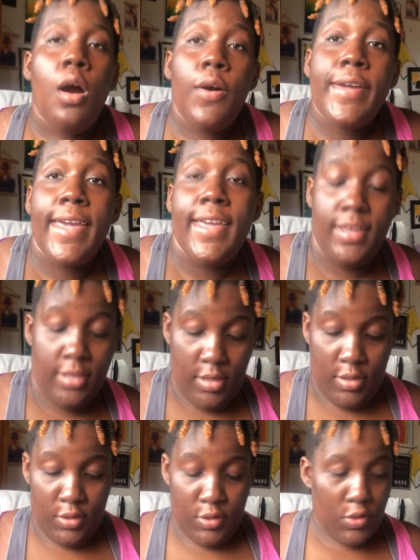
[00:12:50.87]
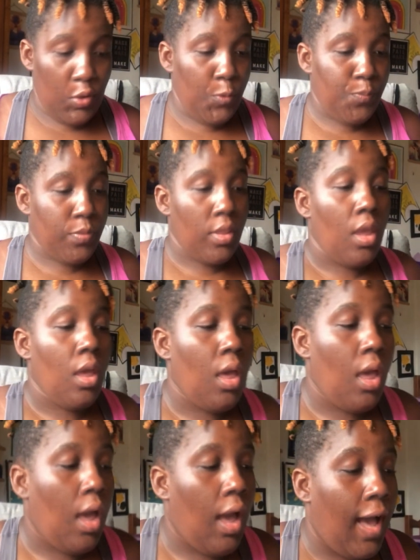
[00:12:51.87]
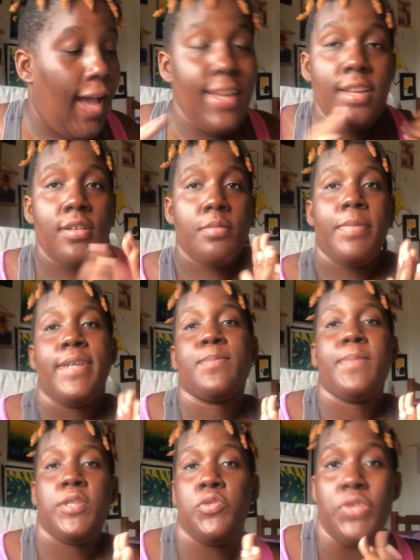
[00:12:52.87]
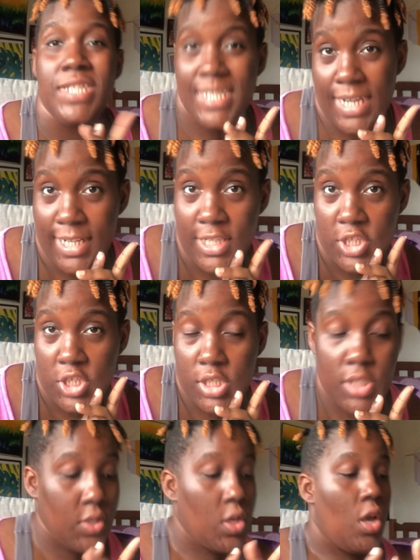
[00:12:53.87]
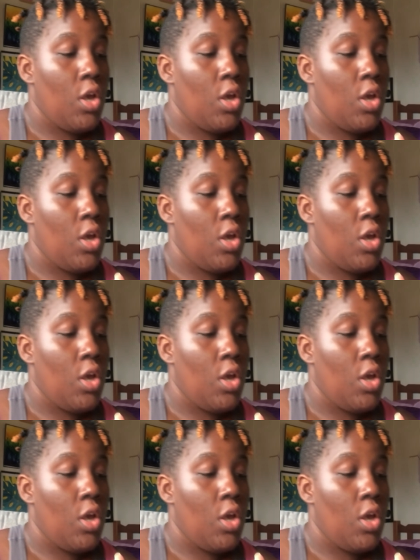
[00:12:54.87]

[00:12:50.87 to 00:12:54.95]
Okay, so I learned best by doing challenges.